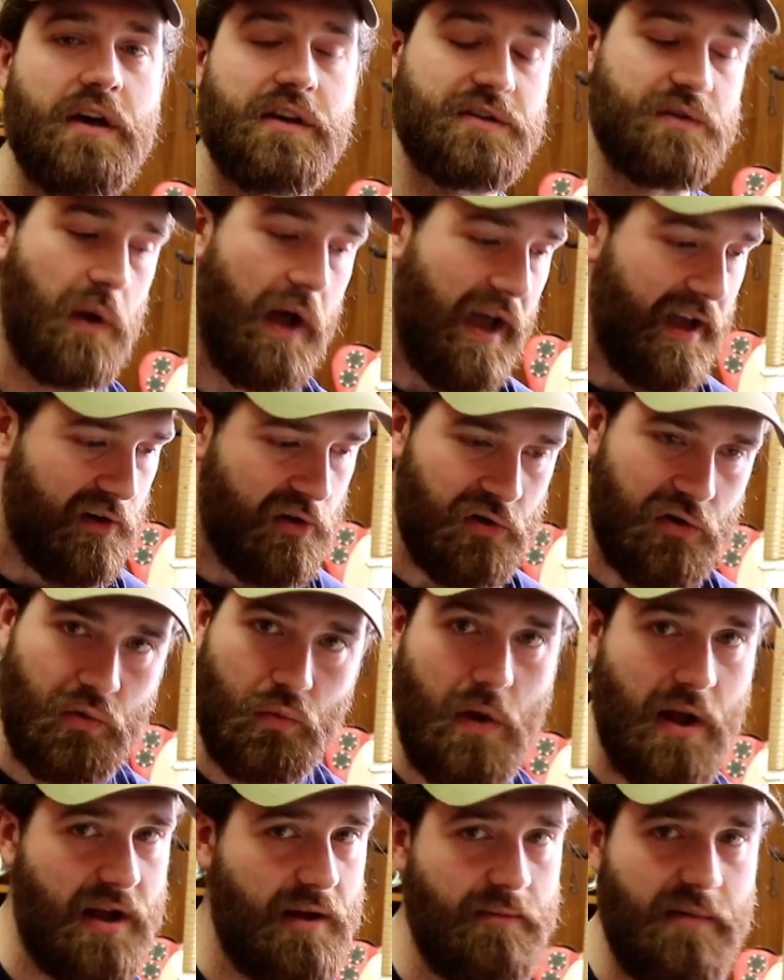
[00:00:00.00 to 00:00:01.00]
So I couldn't
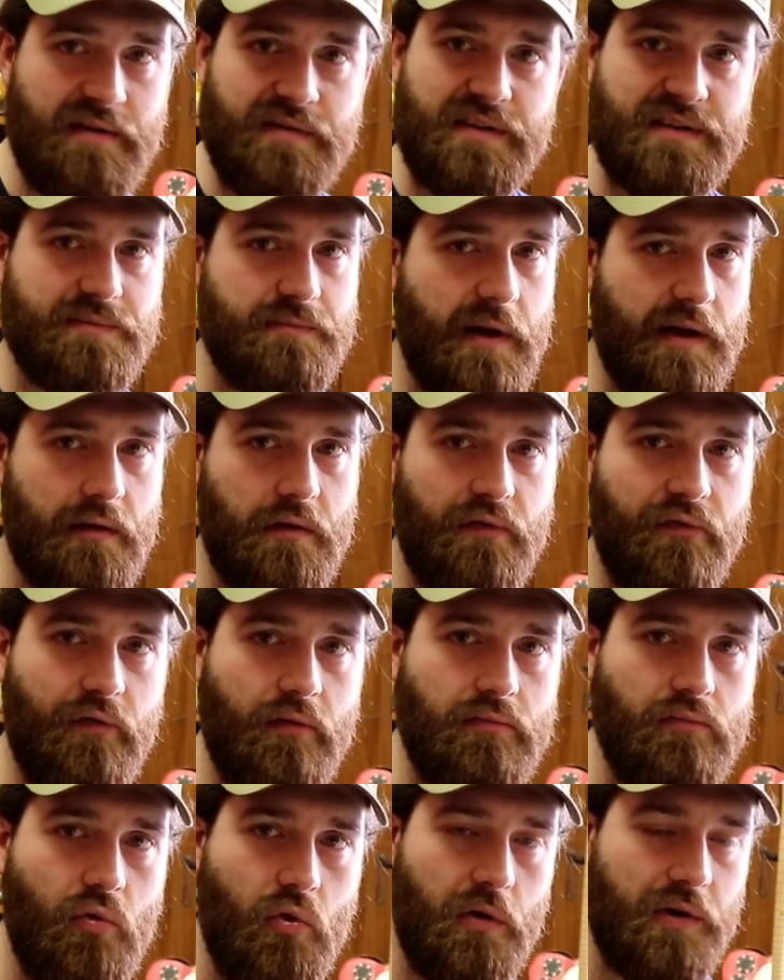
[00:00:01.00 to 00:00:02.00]
recommend this
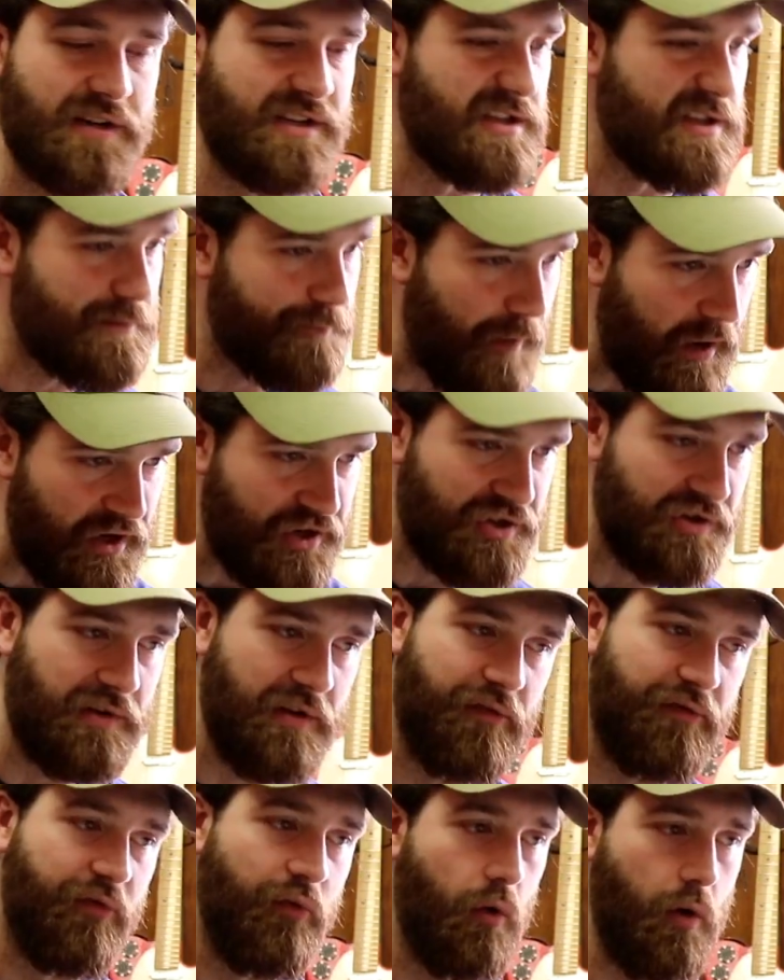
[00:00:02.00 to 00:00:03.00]
microphone more,
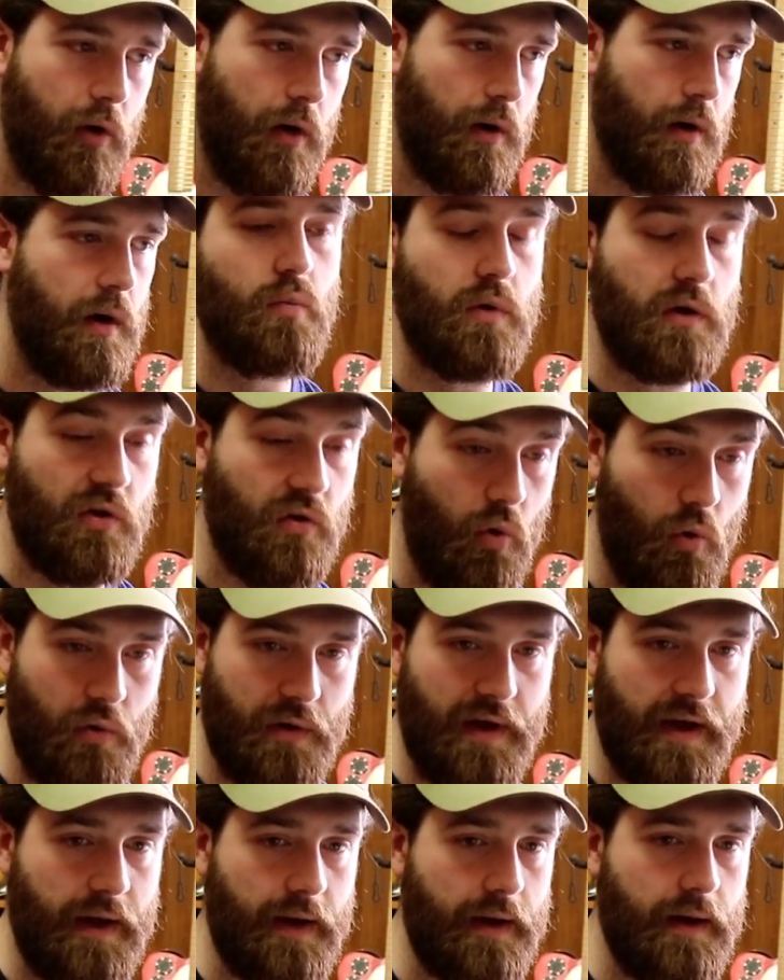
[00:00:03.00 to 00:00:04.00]
especially for
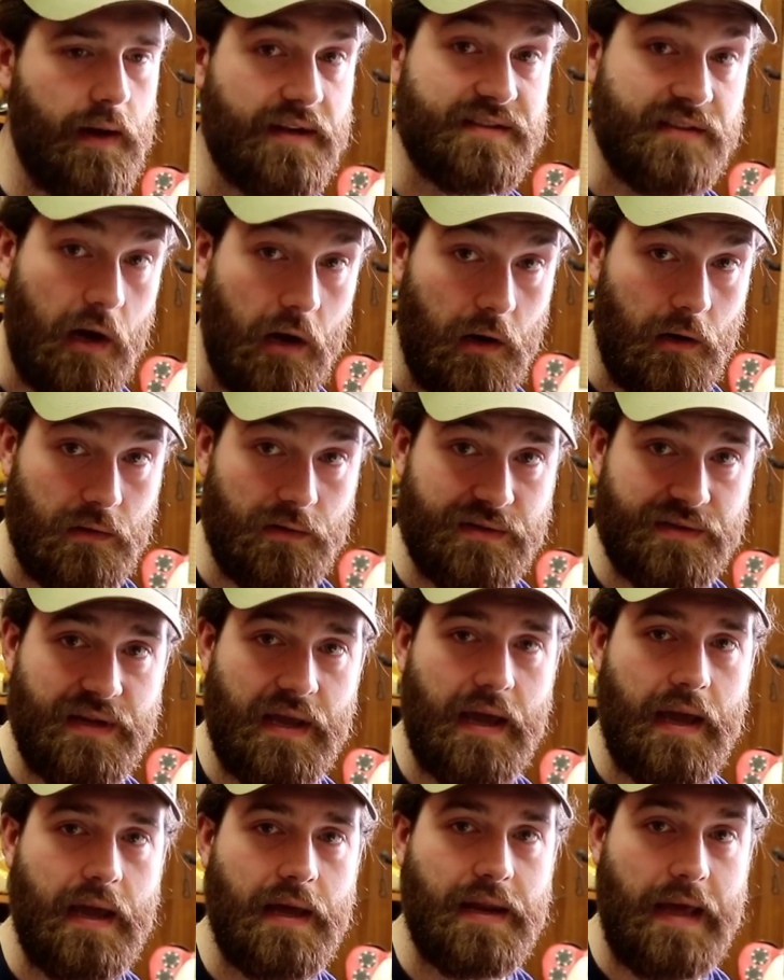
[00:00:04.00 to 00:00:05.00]
recording guitars
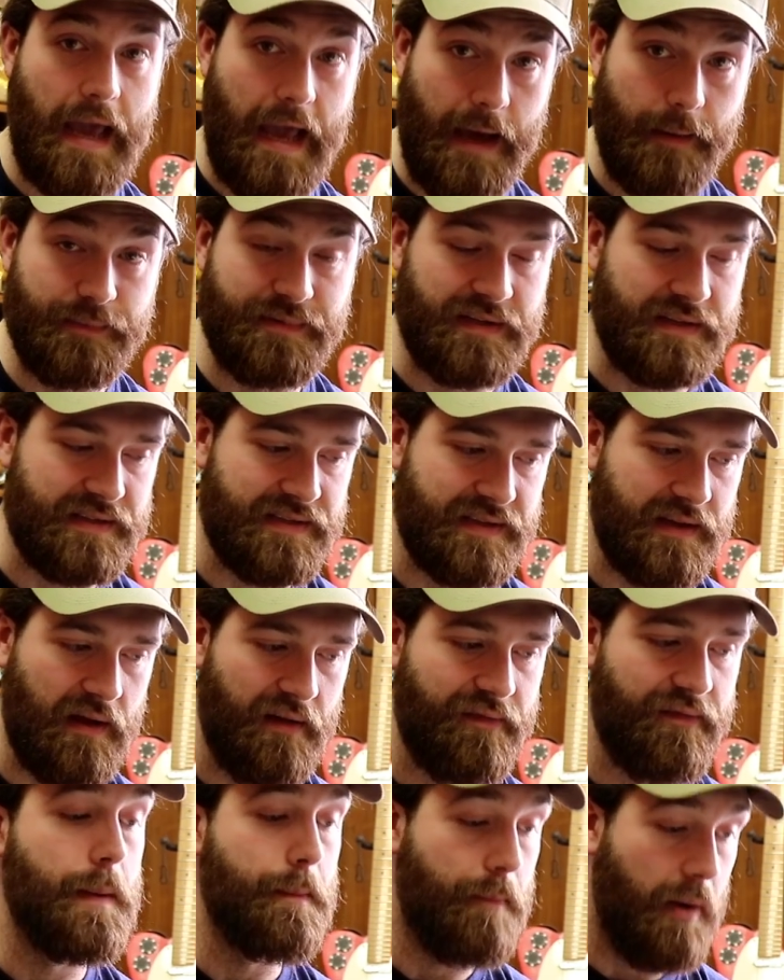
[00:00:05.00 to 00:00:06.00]
and amps and stuff.